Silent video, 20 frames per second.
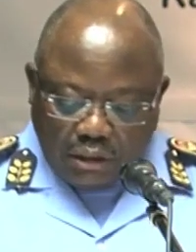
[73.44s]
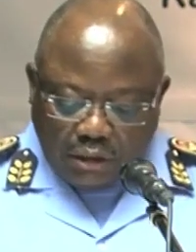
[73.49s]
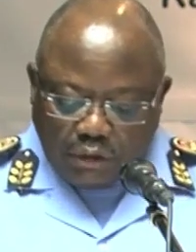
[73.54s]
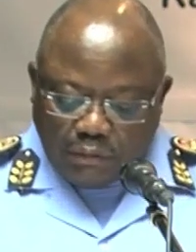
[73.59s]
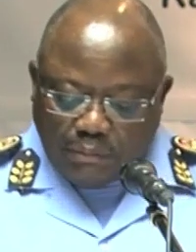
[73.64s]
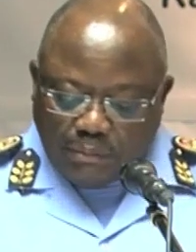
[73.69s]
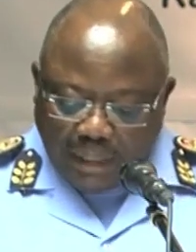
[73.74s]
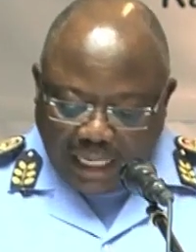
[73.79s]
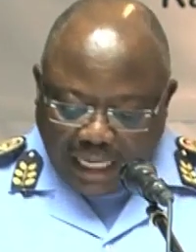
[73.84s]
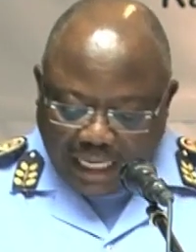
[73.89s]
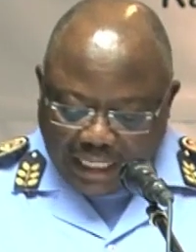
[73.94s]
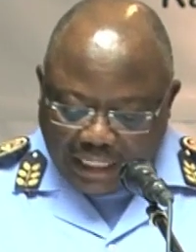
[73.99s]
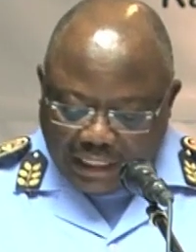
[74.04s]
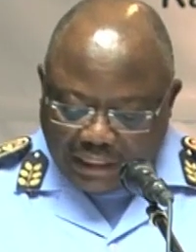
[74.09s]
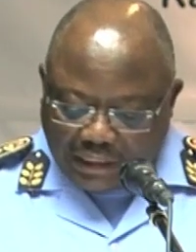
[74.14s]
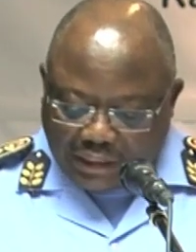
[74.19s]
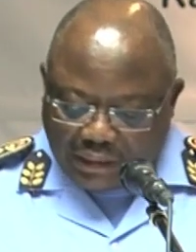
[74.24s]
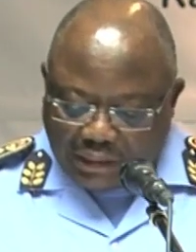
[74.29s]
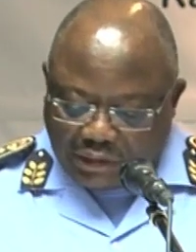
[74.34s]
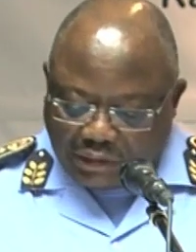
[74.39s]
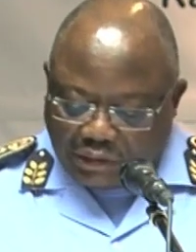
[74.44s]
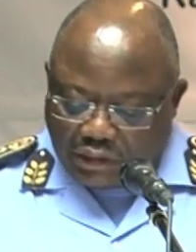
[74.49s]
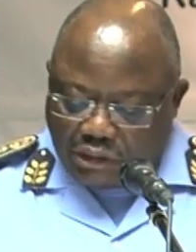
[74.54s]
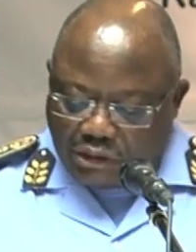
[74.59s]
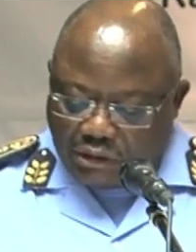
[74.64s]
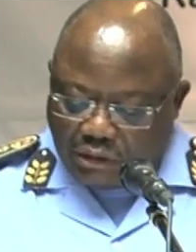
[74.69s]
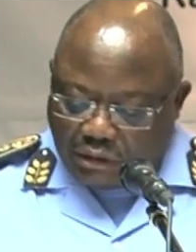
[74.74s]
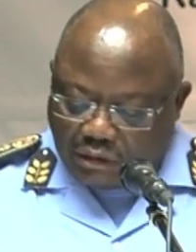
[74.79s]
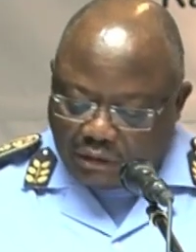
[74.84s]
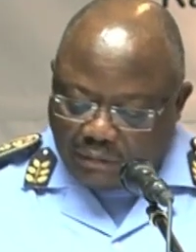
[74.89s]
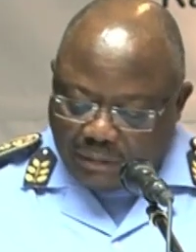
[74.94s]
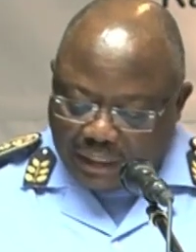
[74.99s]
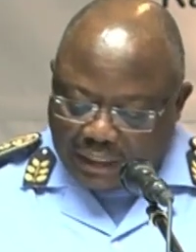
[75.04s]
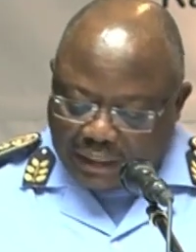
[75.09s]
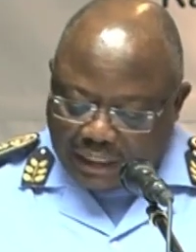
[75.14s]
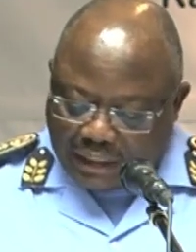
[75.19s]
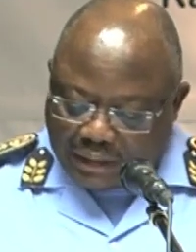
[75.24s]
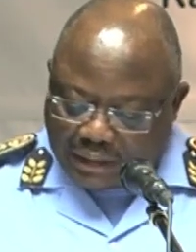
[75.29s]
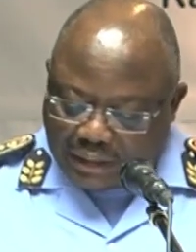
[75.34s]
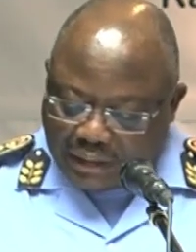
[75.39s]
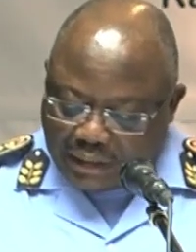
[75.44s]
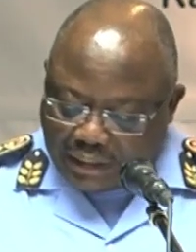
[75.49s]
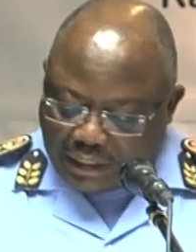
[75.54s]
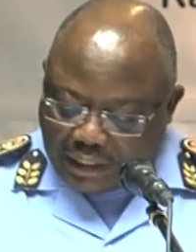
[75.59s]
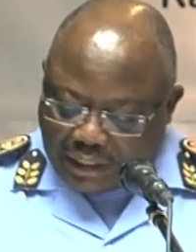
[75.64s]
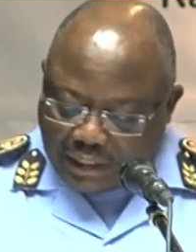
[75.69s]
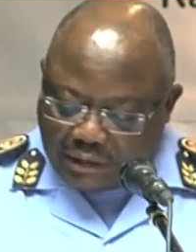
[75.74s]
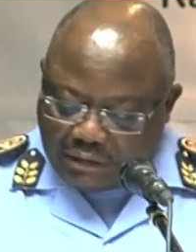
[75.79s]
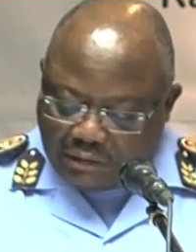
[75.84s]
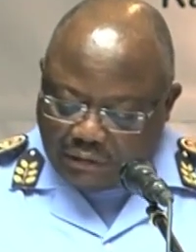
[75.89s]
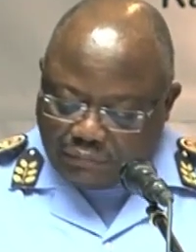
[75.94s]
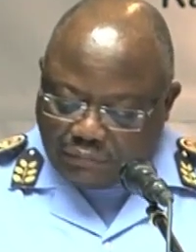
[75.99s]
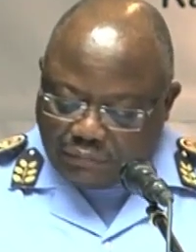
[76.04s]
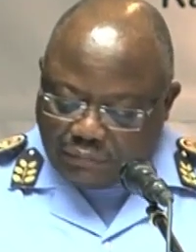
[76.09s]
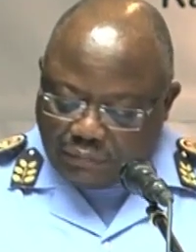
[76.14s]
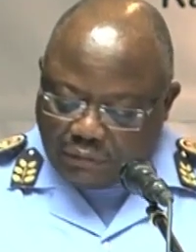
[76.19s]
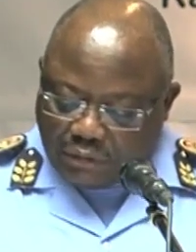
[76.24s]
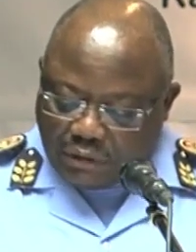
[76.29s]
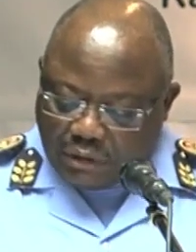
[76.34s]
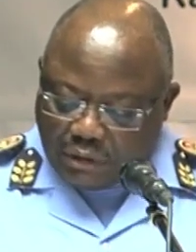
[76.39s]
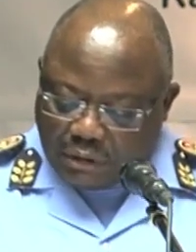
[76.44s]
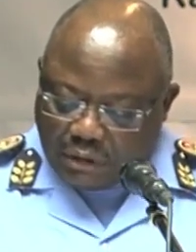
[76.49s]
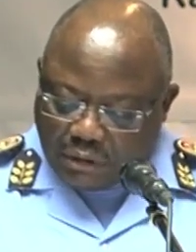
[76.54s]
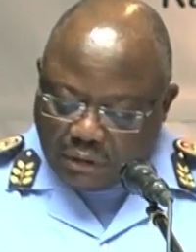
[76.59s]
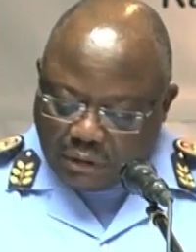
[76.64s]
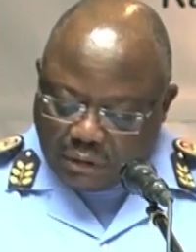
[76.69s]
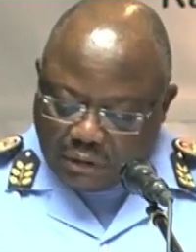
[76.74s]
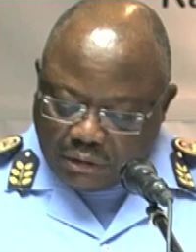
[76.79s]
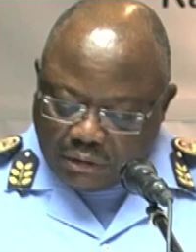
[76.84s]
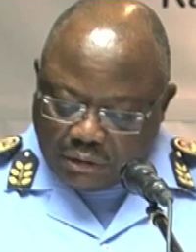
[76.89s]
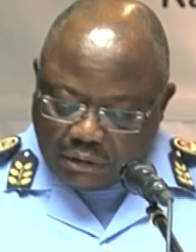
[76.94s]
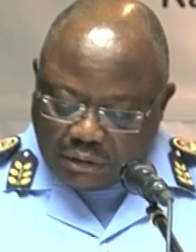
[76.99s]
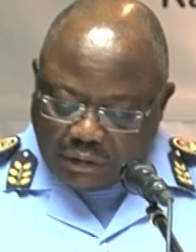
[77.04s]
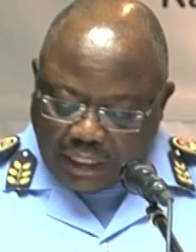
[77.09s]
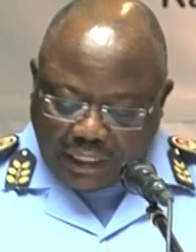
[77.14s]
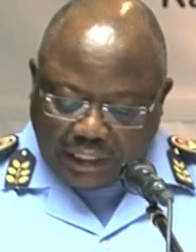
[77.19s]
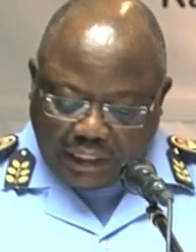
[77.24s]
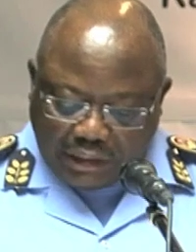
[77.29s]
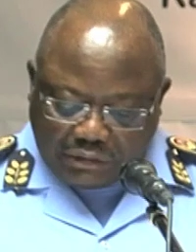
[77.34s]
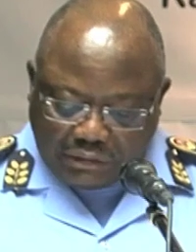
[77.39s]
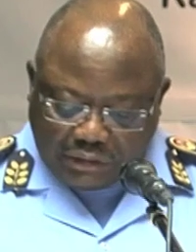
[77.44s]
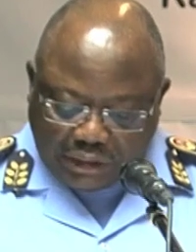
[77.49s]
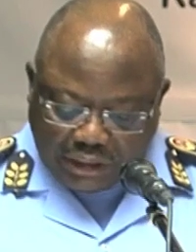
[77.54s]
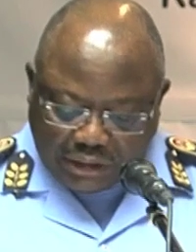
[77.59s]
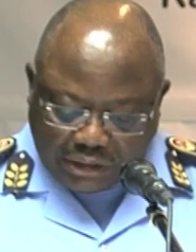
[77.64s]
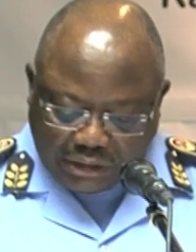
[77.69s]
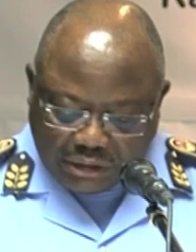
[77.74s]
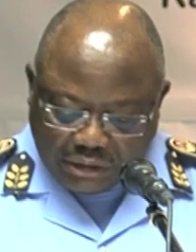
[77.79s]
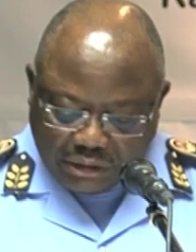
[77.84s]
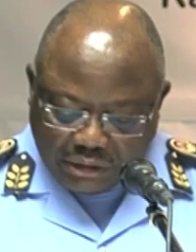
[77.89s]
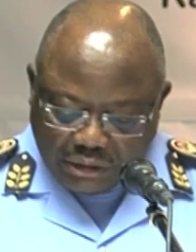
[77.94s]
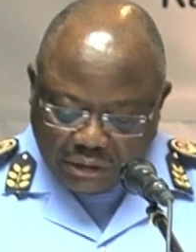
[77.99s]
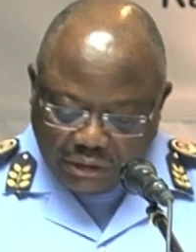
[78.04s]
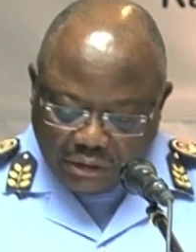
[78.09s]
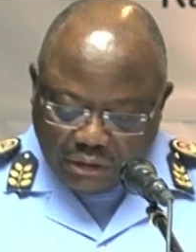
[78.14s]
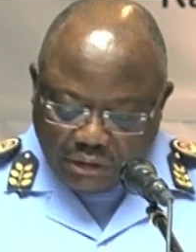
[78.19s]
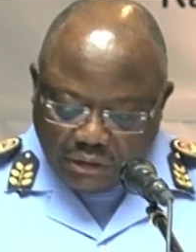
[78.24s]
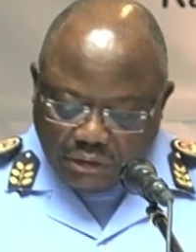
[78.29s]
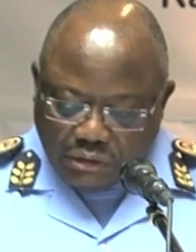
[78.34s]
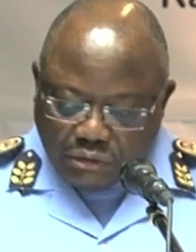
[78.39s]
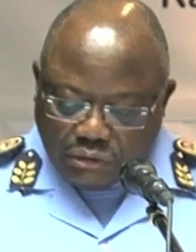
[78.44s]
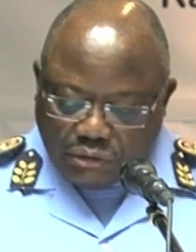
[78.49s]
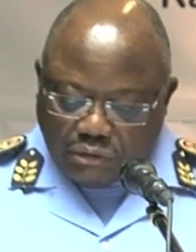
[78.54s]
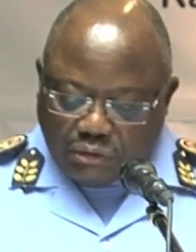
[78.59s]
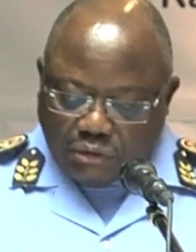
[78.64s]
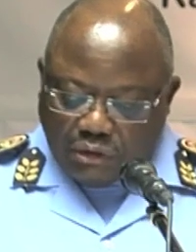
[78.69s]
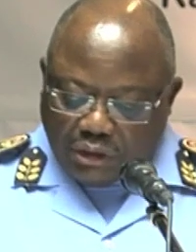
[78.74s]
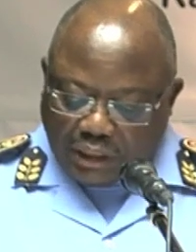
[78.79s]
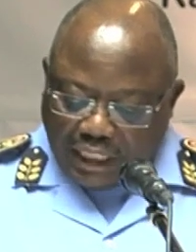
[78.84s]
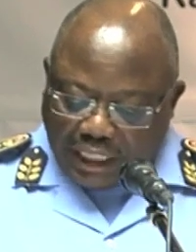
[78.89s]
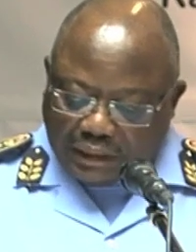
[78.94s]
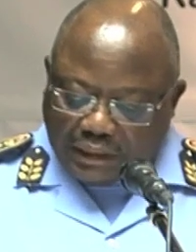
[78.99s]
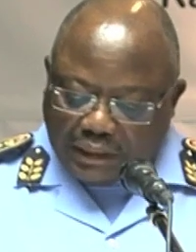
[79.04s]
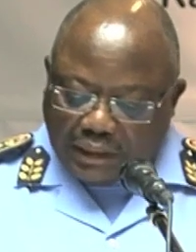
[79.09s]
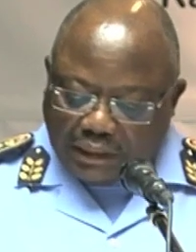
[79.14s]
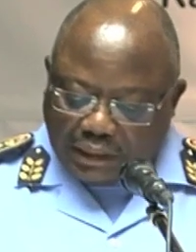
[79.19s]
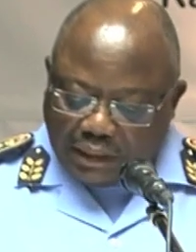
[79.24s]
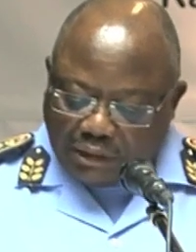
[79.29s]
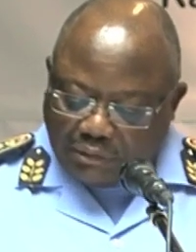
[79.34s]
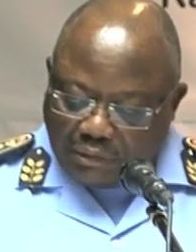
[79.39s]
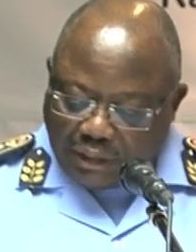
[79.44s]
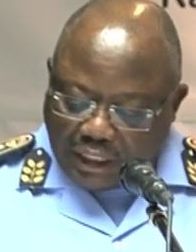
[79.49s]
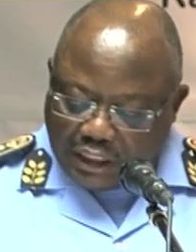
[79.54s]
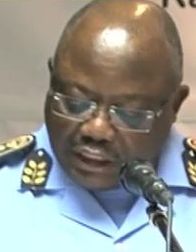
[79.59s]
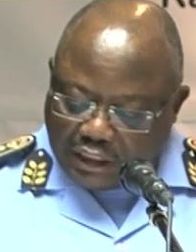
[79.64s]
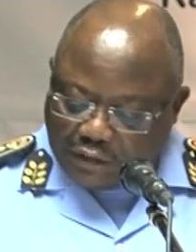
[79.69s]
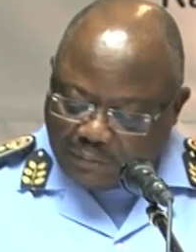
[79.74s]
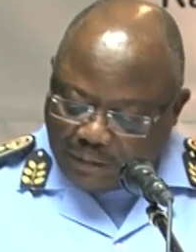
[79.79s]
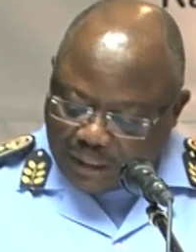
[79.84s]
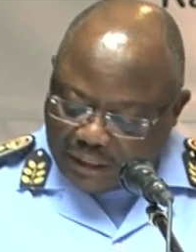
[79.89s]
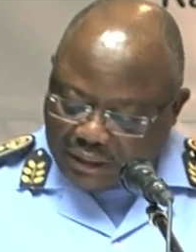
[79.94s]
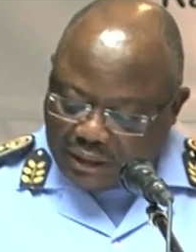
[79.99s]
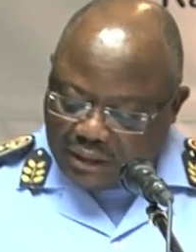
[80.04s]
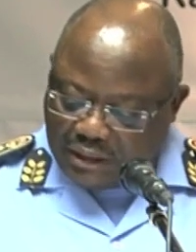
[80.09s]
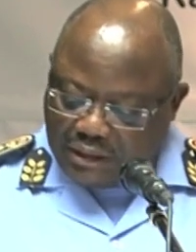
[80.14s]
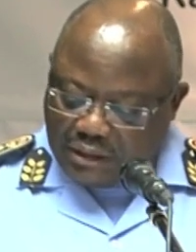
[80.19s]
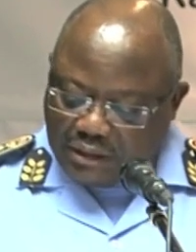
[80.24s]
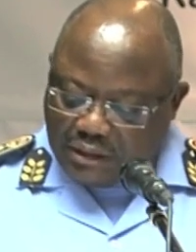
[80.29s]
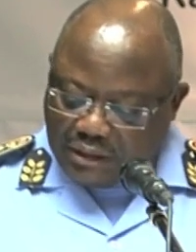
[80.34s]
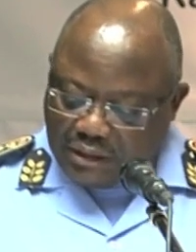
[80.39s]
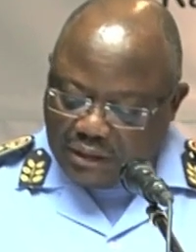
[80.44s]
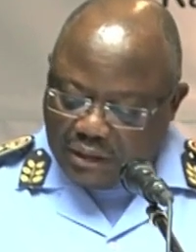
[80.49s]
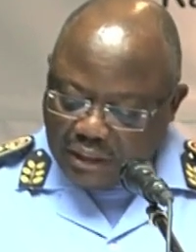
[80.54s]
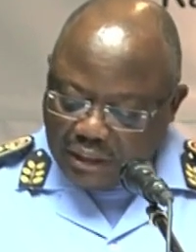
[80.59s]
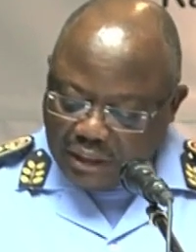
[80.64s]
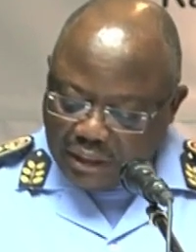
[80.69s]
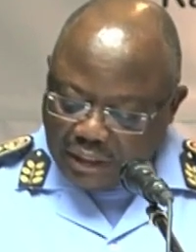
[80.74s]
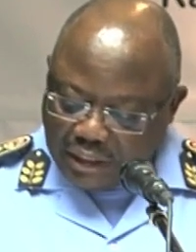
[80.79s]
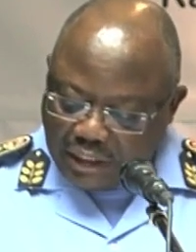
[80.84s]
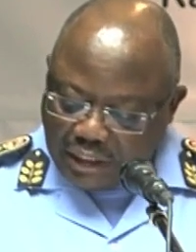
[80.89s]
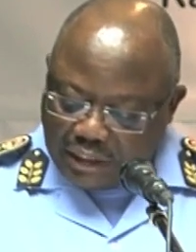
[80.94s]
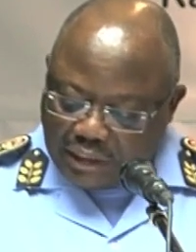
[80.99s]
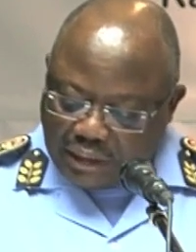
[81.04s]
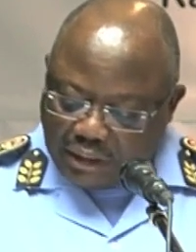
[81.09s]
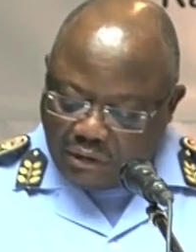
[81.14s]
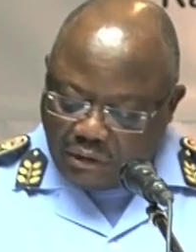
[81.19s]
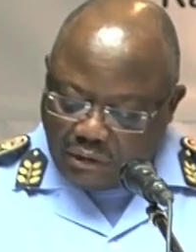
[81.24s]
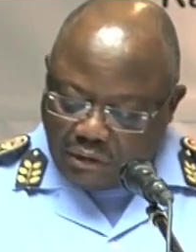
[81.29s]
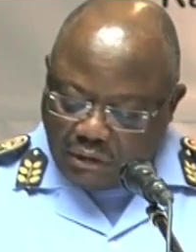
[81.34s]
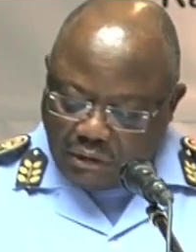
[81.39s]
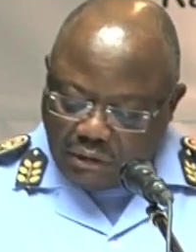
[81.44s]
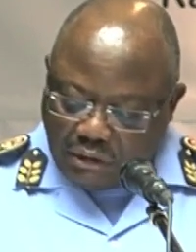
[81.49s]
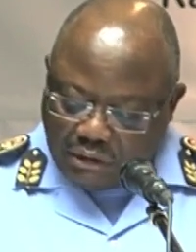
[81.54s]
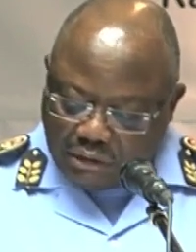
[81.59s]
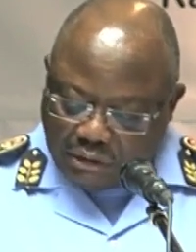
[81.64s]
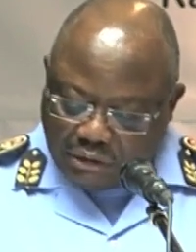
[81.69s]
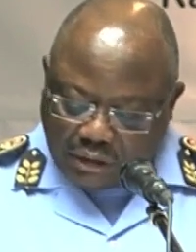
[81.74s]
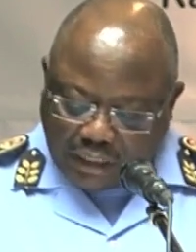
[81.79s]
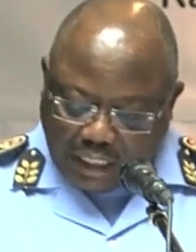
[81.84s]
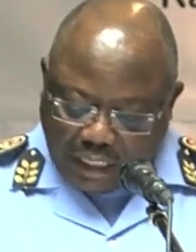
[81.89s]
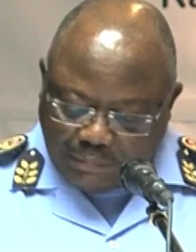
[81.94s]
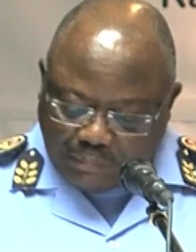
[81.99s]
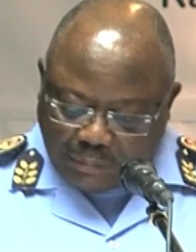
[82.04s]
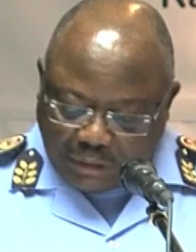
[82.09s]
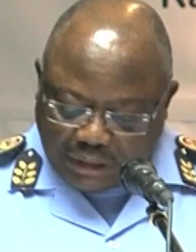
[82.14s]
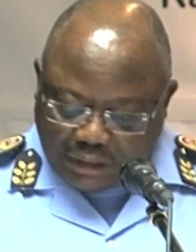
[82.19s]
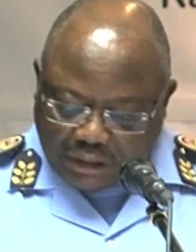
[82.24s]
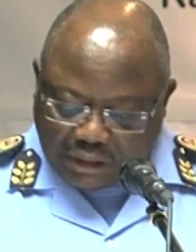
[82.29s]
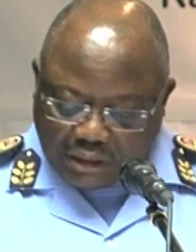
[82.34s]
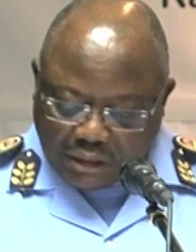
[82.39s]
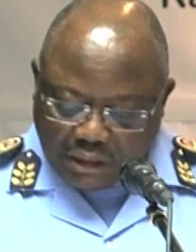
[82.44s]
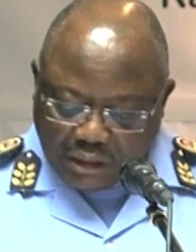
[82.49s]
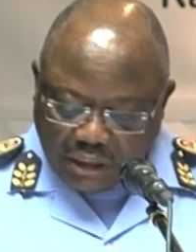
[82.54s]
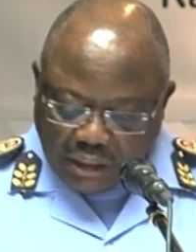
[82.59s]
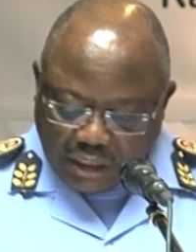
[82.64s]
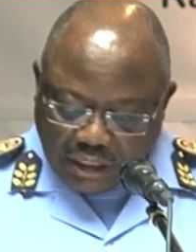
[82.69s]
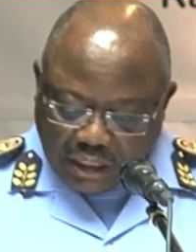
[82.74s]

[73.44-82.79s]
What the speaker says: oblige the regional commanders and head of directorates to conduct regular inspections and hold the culprits